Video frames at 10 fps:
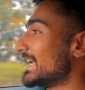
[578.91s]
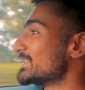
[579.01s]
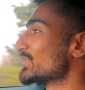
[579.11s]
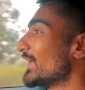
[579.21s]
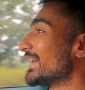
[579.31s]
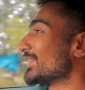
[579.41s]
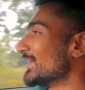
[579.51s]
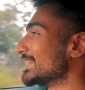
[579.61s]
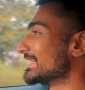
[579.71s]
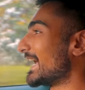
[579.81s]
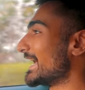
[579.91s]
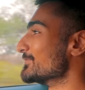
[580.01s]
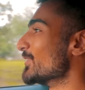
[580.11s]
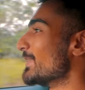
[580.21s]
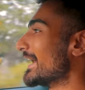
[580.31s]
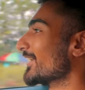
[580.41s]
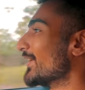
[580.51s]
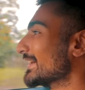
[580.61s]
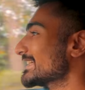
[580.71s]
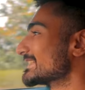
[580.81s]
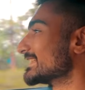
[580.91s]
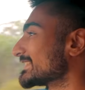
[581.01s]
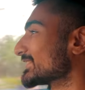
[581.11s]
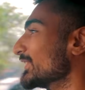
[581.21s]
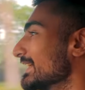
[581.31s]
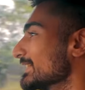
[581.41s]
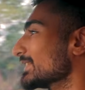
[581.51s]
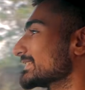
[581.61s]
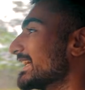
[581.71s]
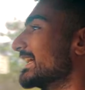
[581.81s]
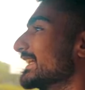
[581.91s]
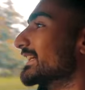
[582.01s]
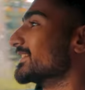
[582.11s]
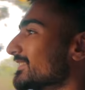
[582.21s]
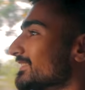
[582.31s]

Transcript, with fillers: and enjoy it all the time. Oh my god, this is so intoxicating.